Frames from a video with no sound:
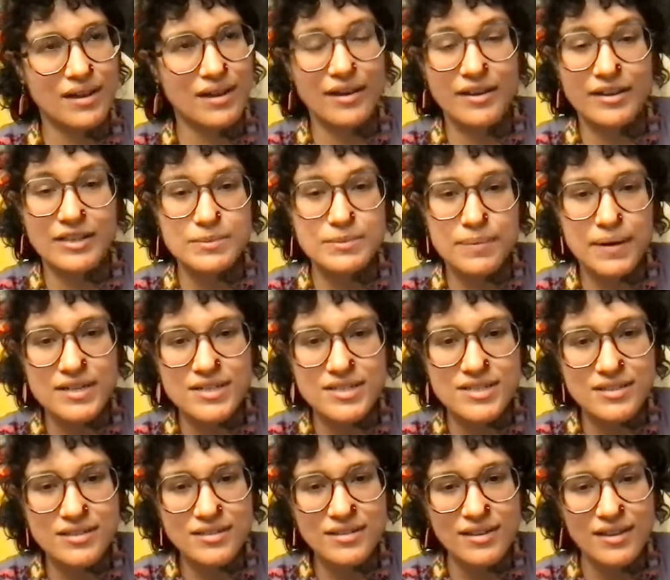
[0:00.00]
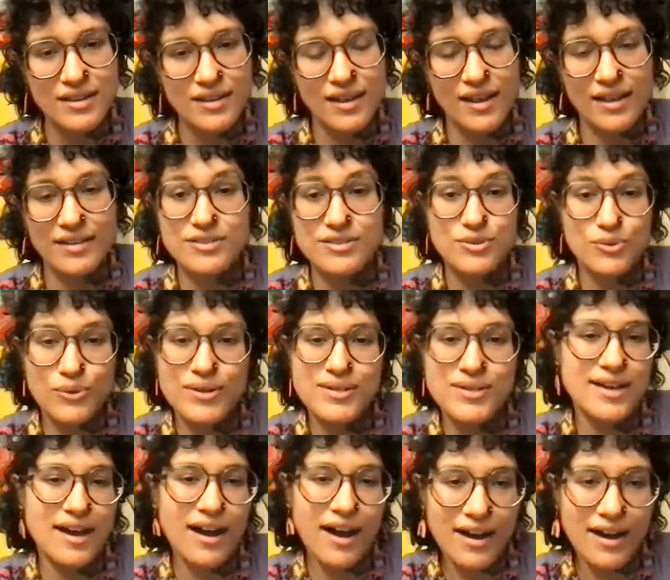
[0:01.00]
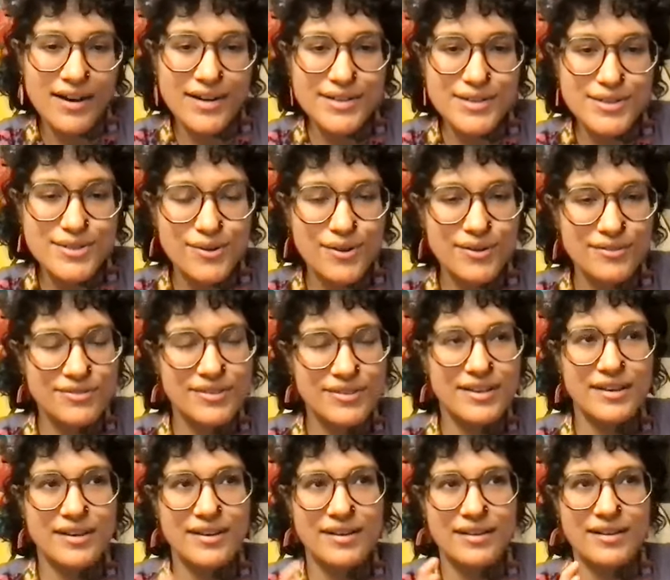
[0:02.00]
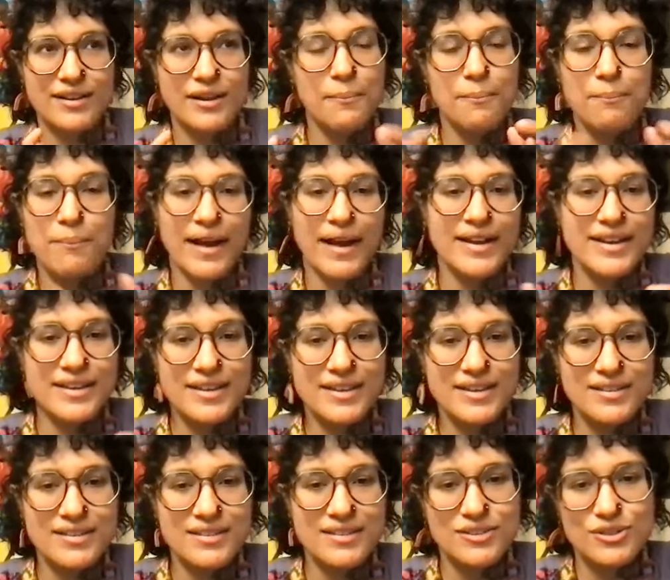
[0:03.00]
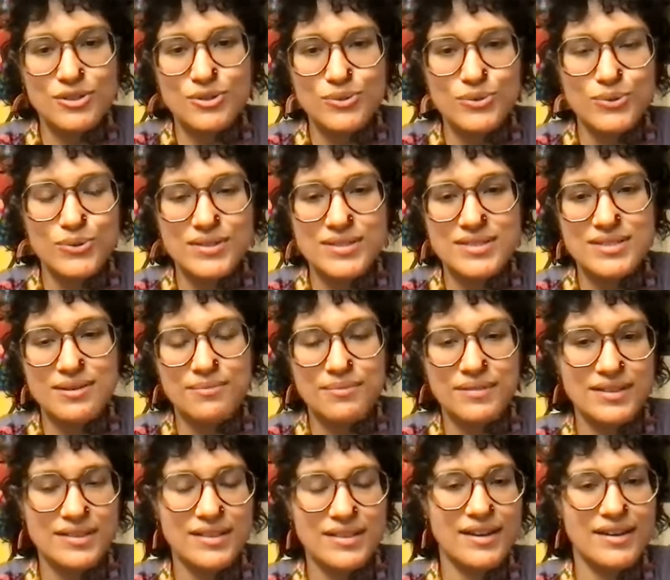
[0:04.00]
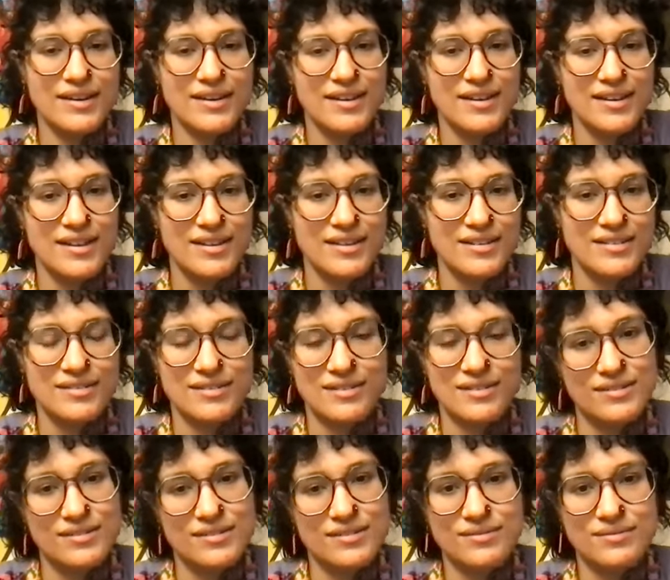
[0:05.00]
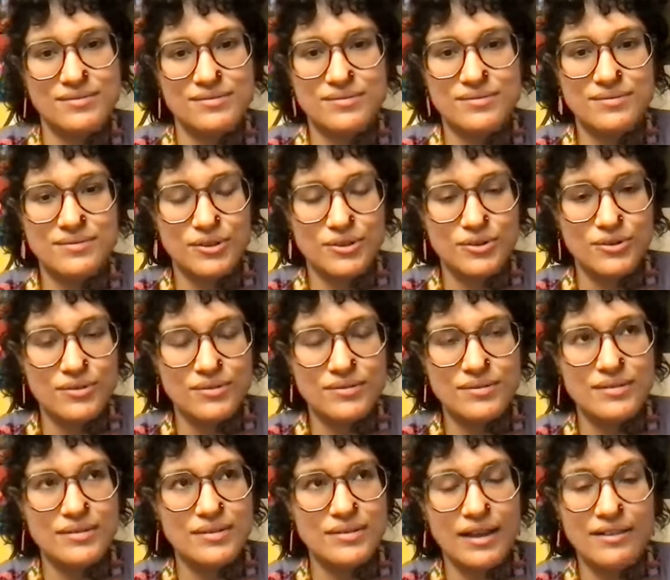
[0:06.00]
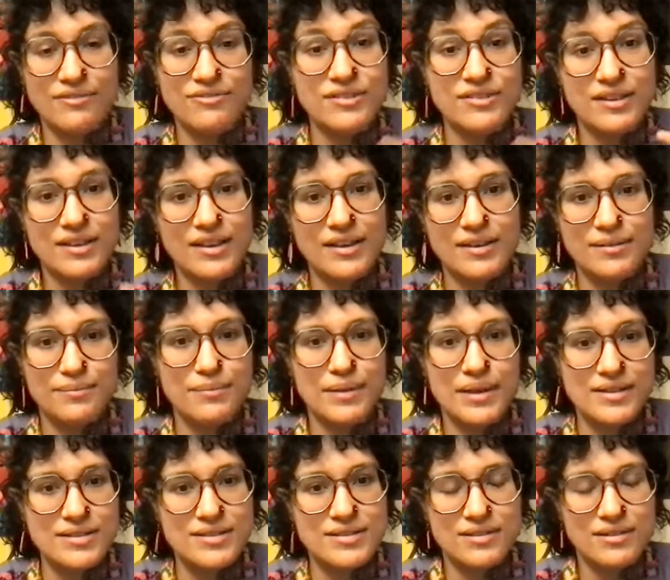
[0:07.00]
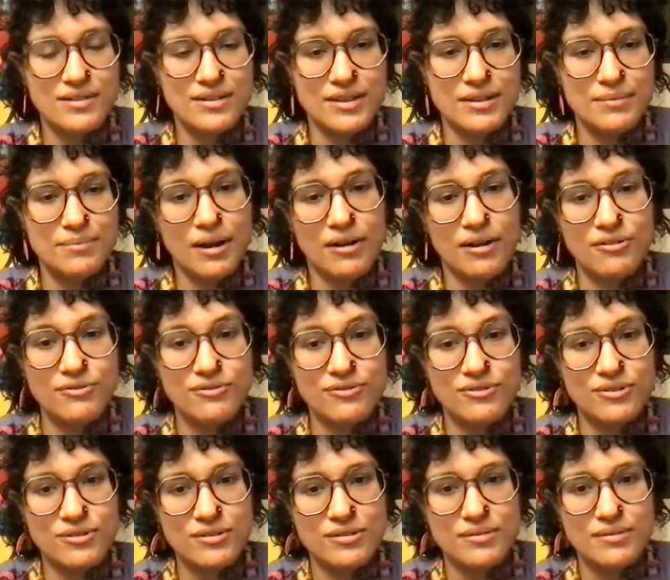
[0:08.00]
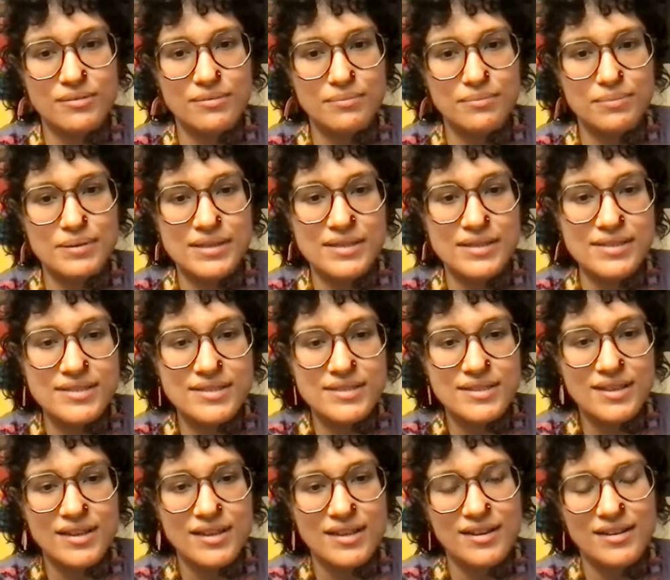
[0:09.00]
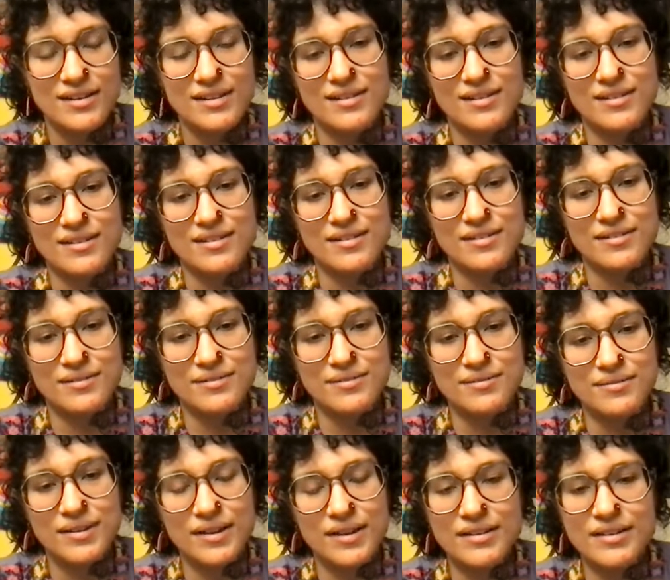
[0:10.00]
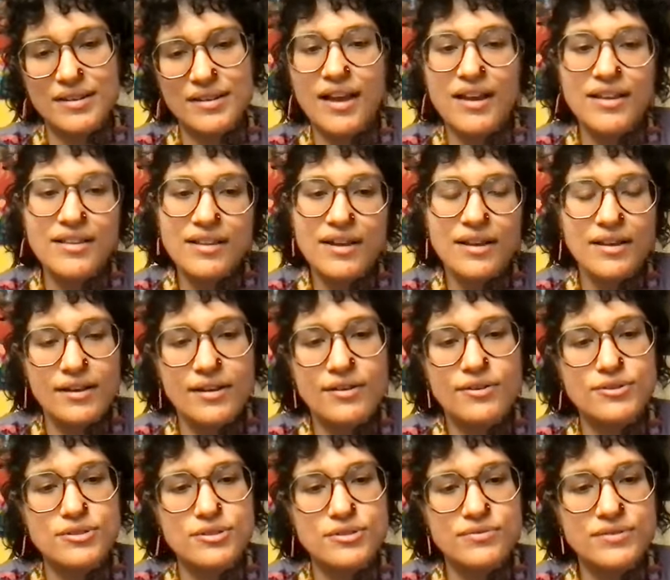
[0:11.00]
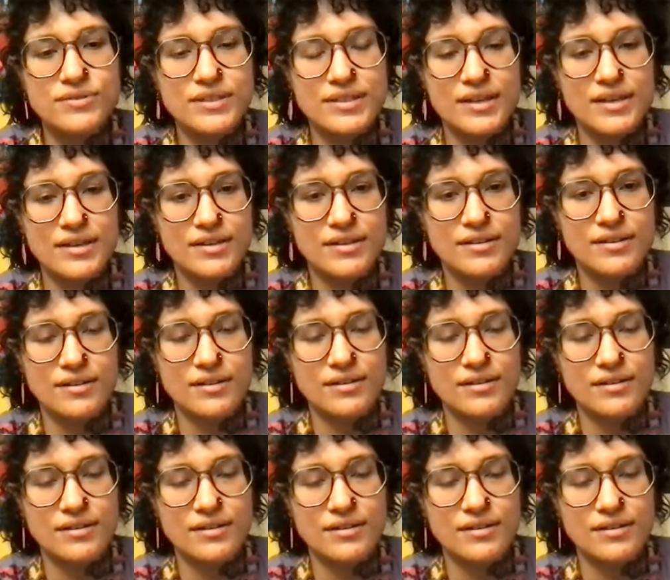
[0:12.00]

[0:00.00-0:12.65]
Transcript: expression, and so is art. So I feel combining the two is something that I feel like makes a really powerful piece. And yeah, and I also feel that